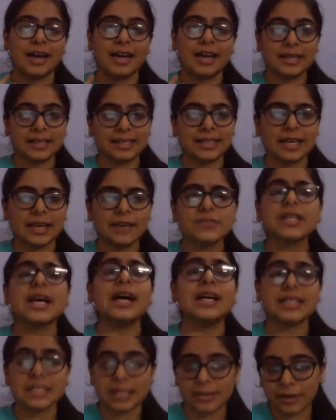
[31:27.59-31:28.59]
it gives
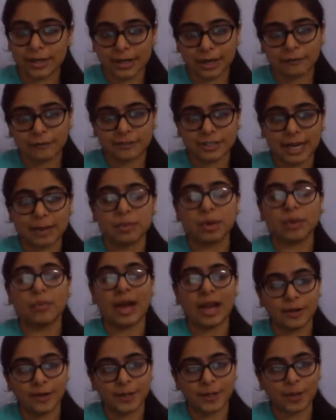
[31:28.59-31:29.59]
us enough time to
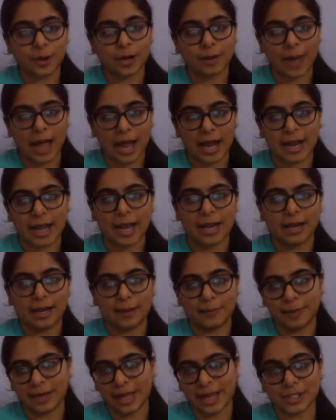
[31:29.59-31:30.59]
evaluate your
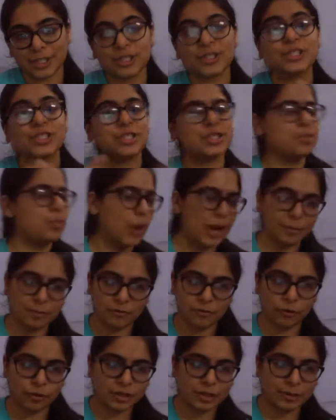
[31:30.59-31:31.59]
applications
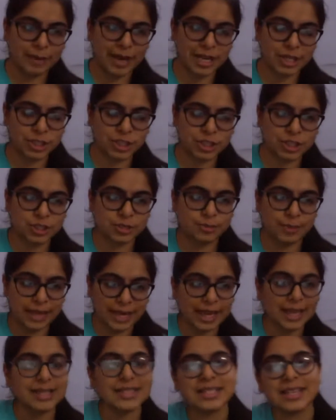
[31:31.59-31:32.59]
right before the batch
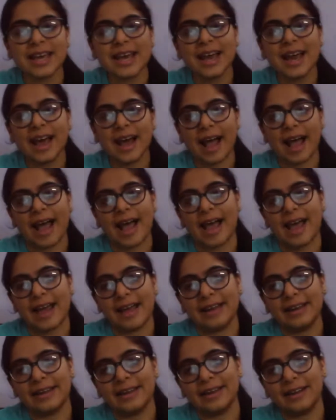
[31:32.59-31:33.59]
begins,
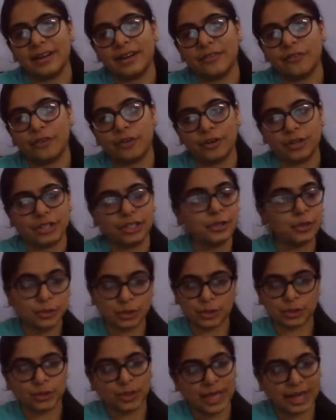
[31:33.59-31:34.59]
and for
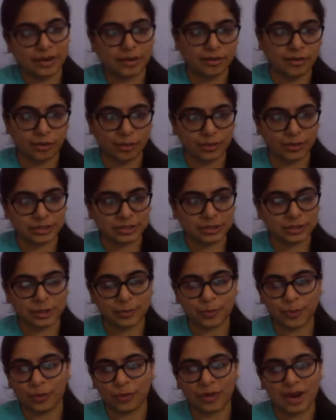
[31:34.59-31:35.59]
you to get enrolled into
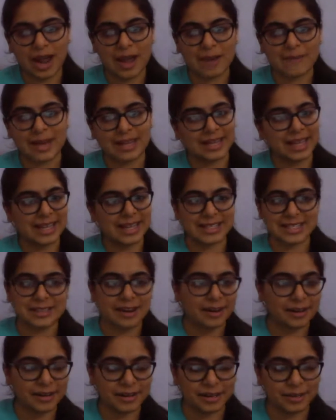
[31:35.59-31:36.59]
the program and get
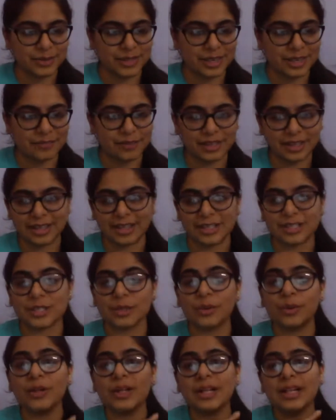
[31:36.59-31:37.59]
started with everything.
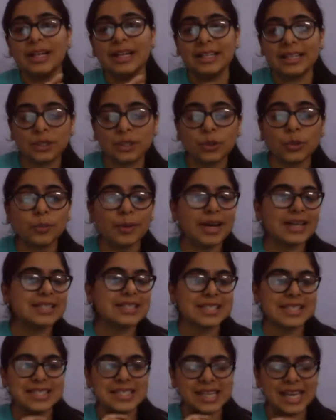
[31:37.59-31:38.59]
So 2
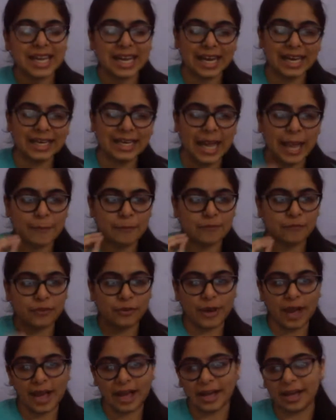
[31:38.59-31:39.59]
months is a great time if
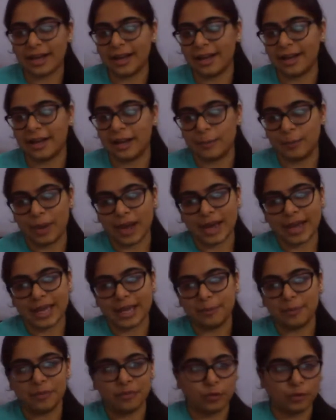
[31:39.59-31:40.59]
you
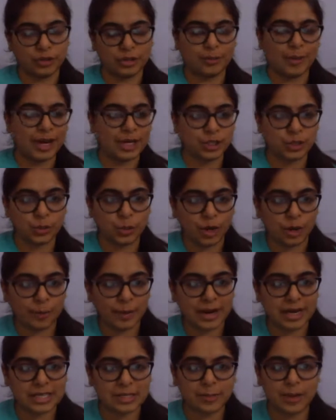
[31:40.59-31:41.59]
apply before the batch you want to
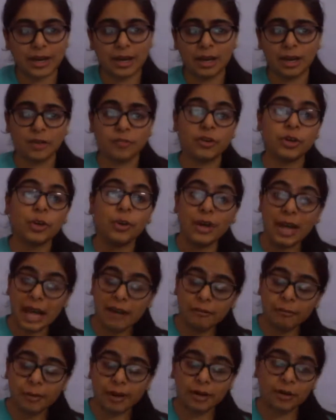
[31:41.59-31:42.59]
participate in. If you don't
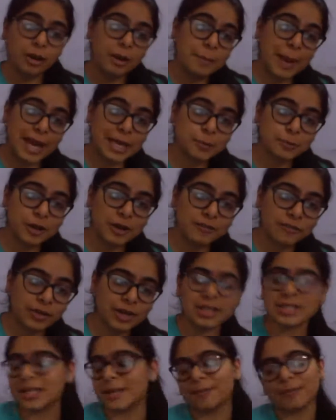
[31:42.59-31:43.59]
have a particular batch
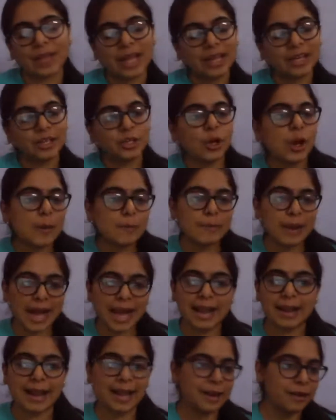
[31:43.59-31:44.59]
preference, you
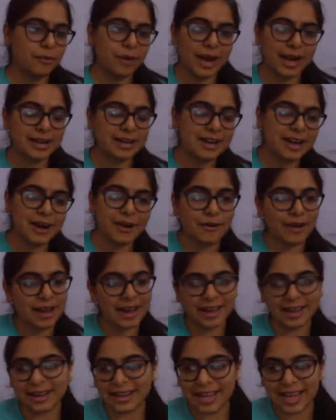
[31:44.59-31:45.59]
apply like right now
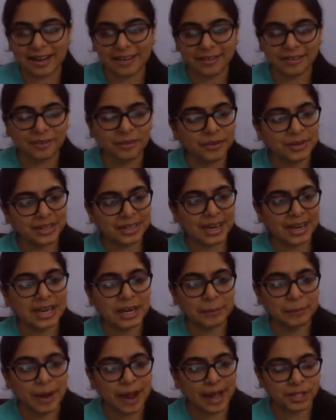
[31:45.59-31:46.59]
and get enrolled in
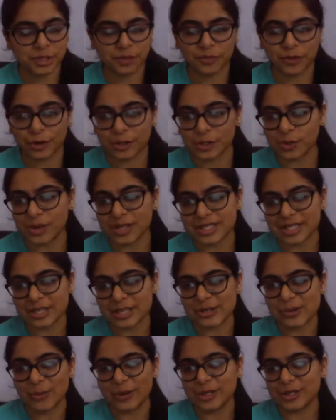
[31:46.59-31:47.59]
any batch of your choice
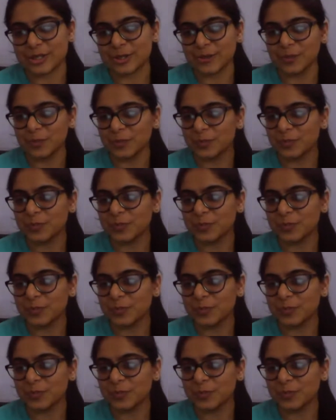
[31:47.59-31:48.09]
that you want to.